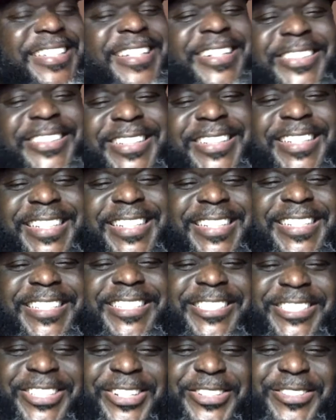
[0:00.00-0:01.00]
No,
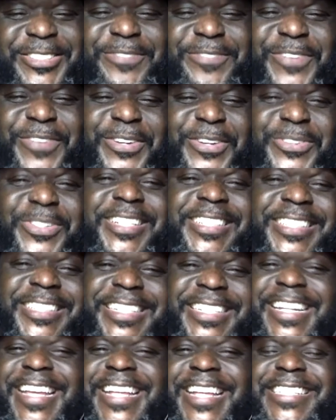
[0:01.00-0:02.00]
church folk
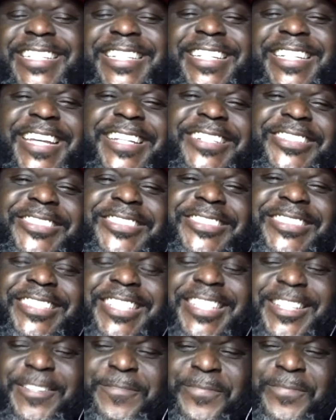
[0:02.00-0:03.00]
and educators.
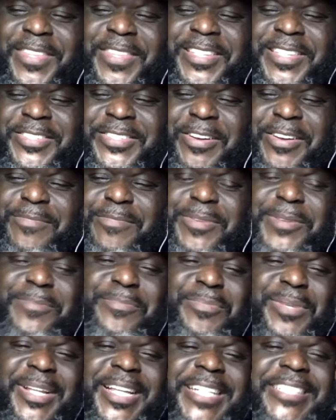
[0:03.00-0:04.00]
And so I've
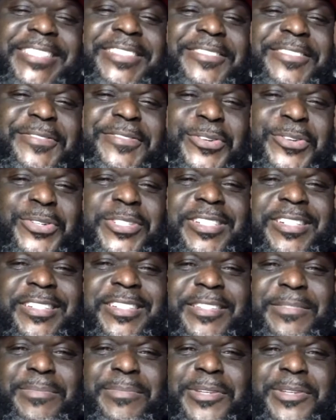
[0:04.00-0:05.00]
been blessed and
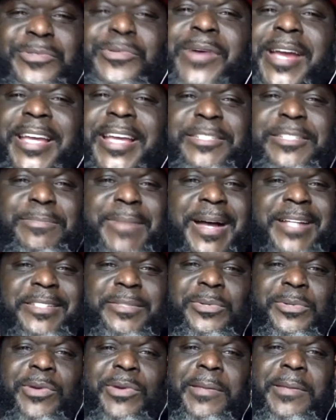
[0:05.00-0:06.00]
fortunate to be raised by
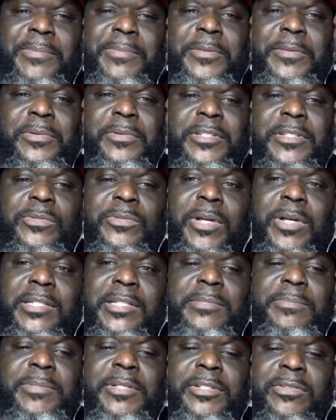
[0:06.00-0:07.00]
some great people as well
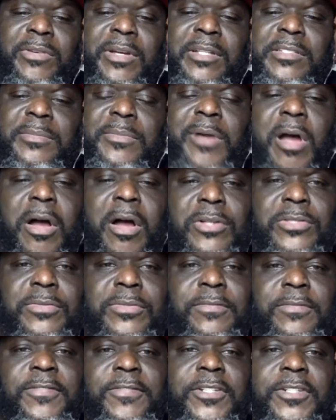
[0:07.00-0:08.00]
as be around some
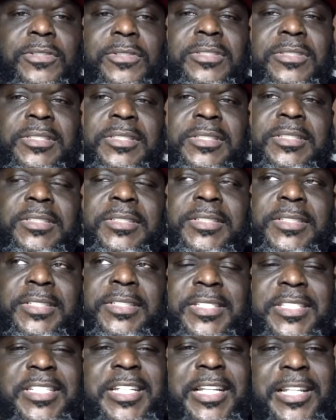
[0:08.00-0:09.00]
awesome folks
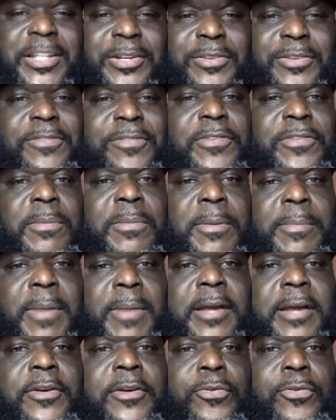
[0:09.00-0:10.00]
to learn from in
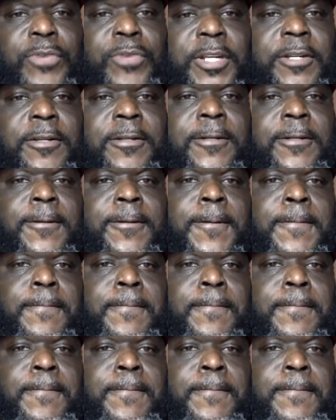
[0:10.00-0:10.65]
my career.